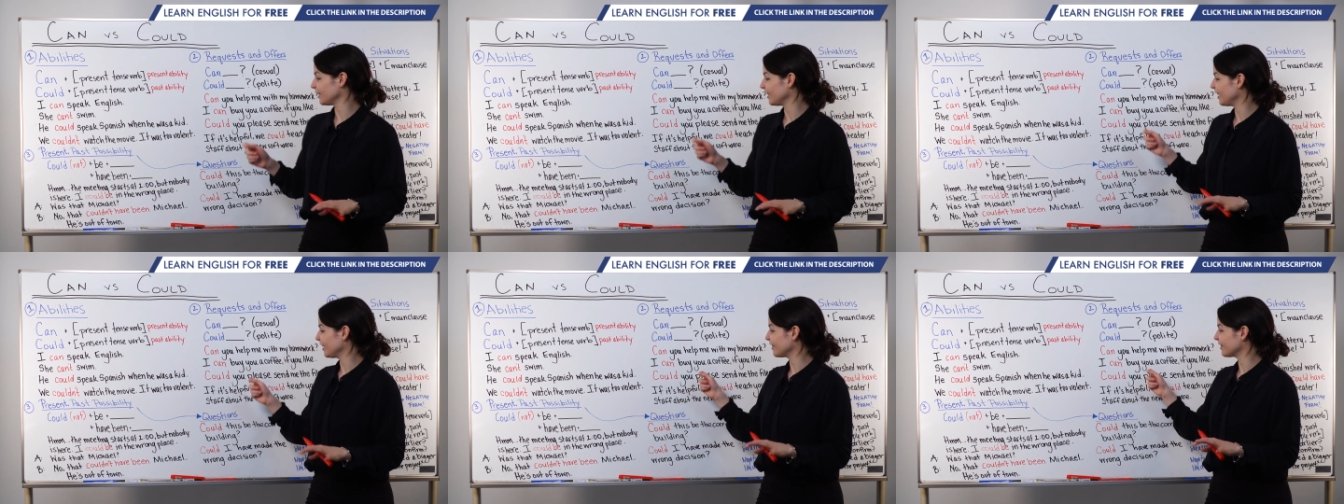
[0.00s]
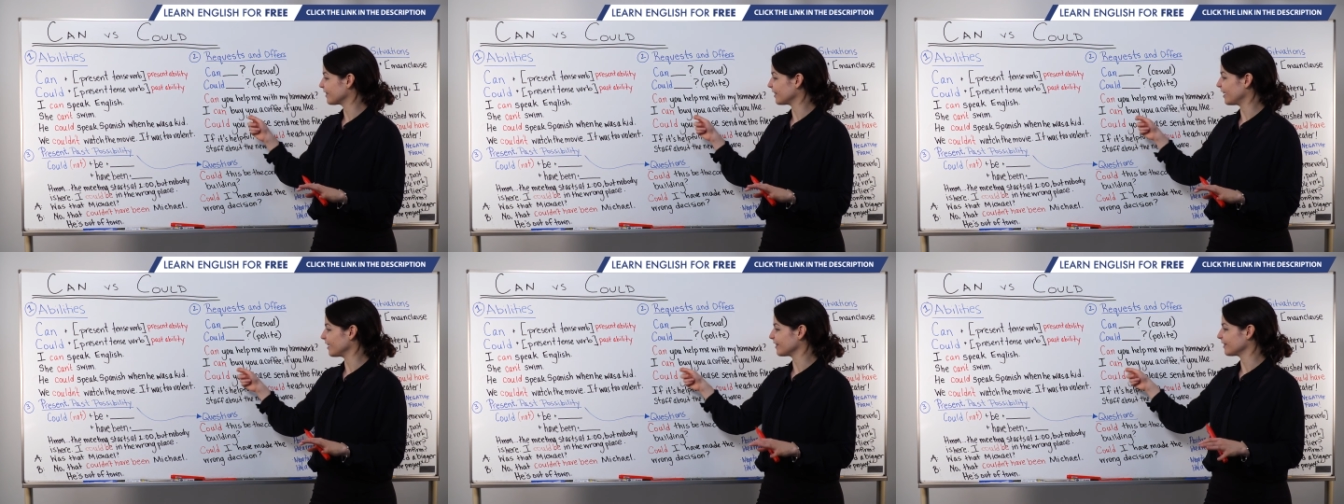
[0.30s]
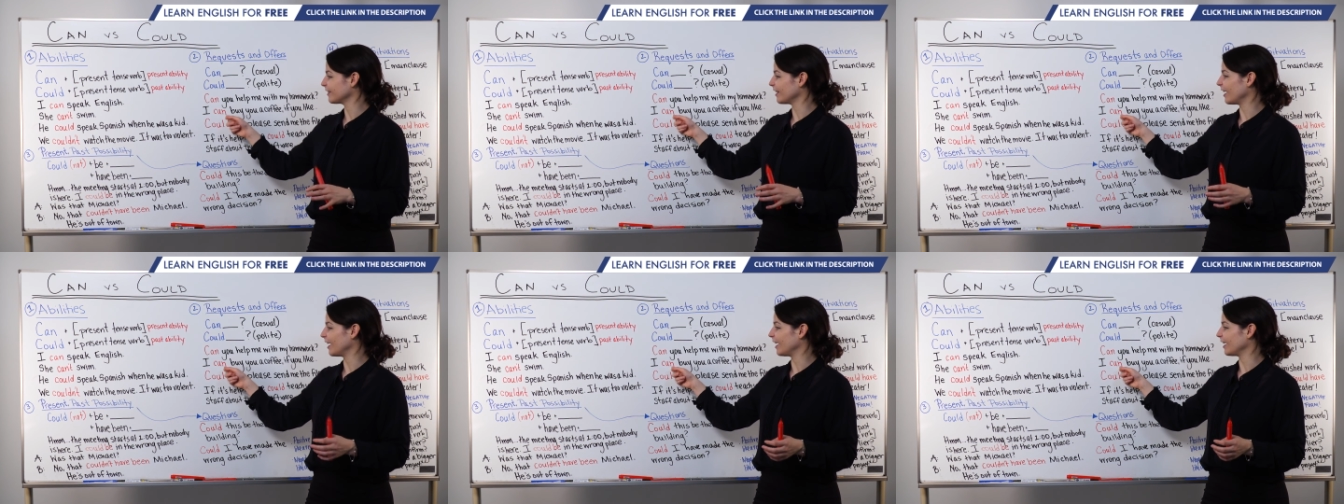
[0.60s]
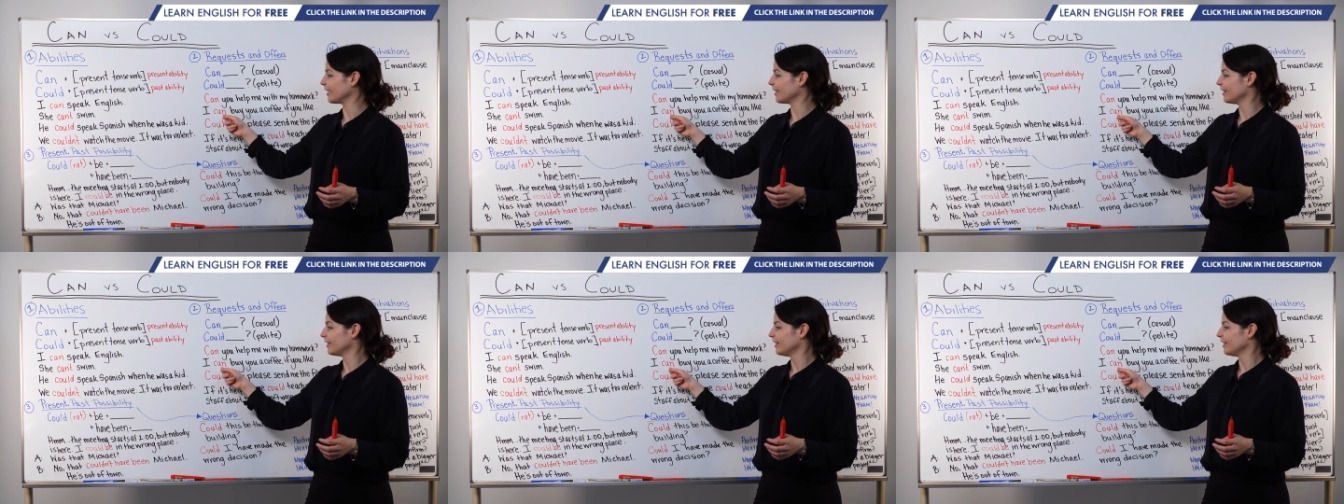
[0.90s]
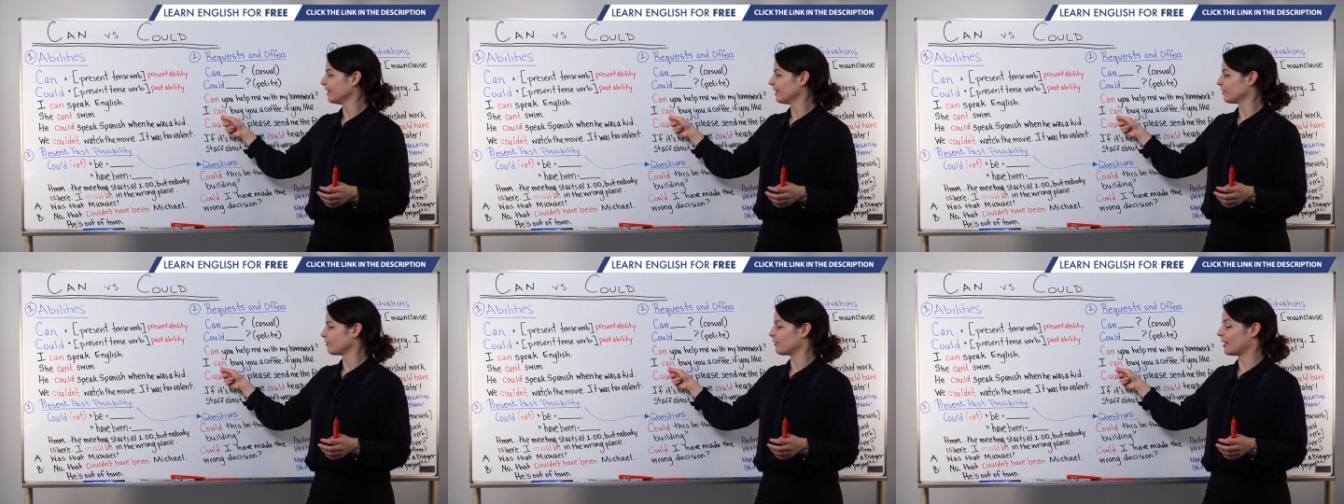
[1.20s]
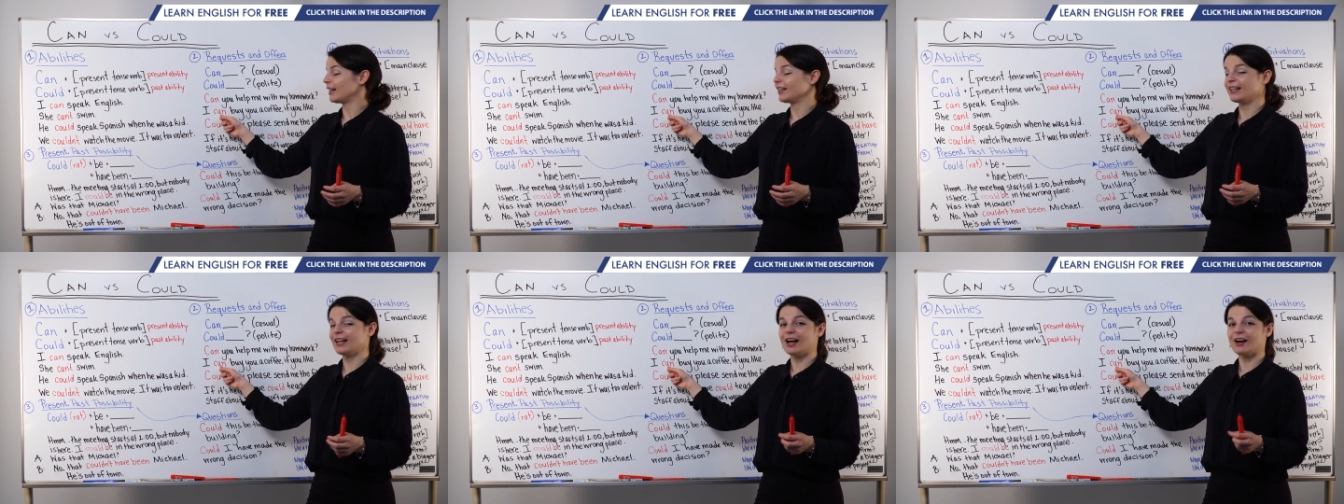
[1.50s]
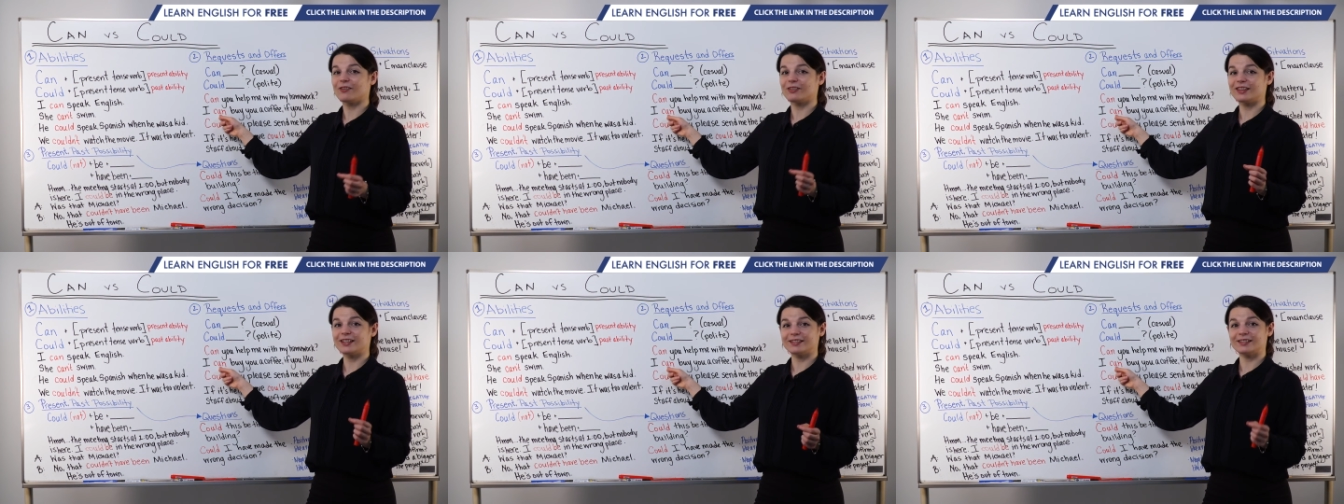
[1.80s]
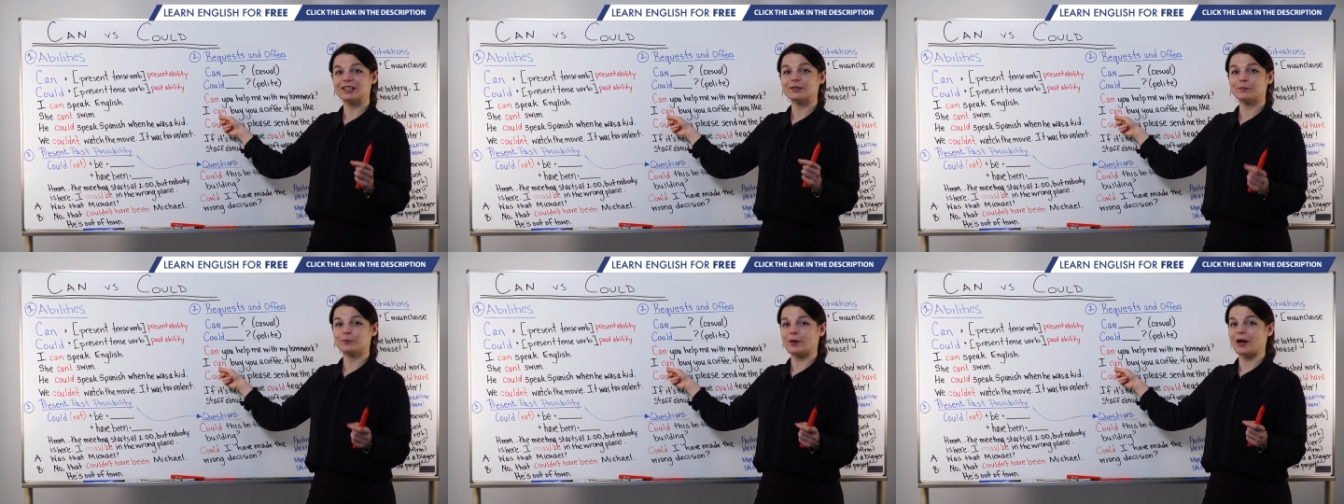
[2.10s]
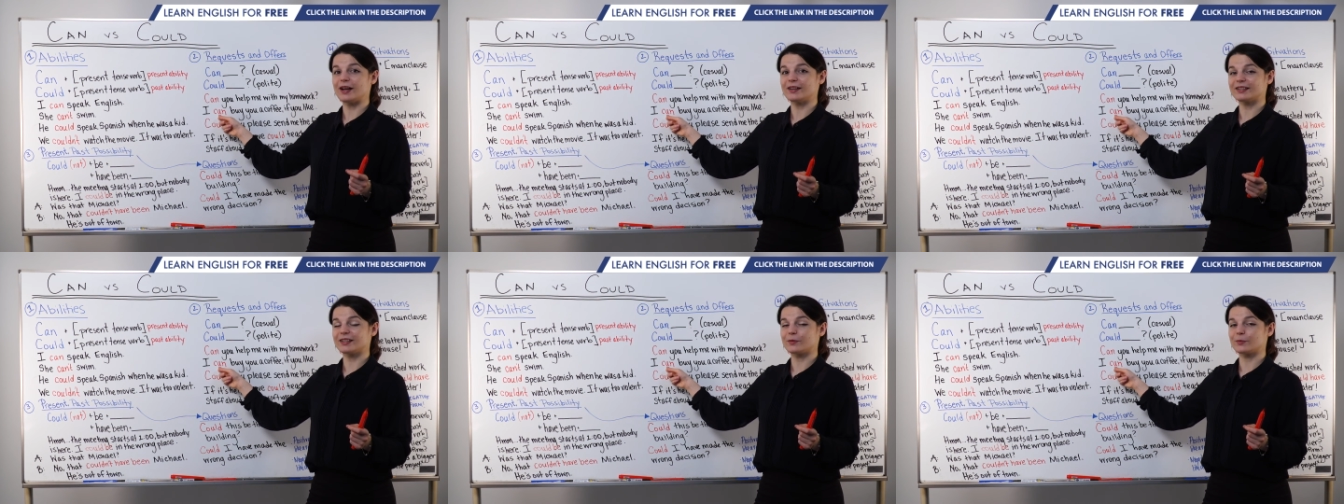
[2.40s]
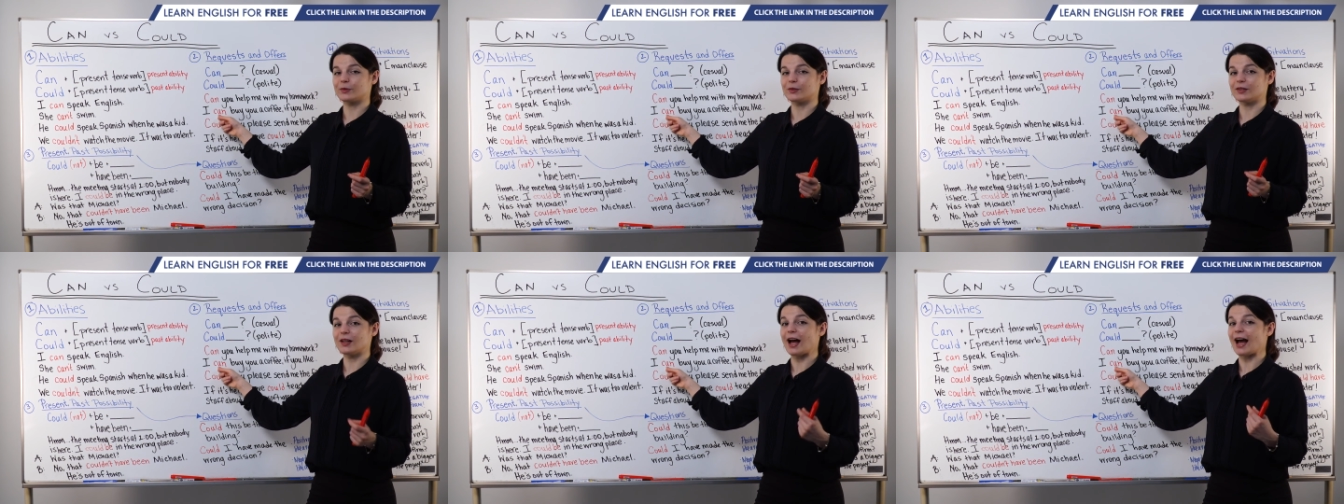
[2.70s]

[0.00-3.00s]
It's like saying, right now this is possible.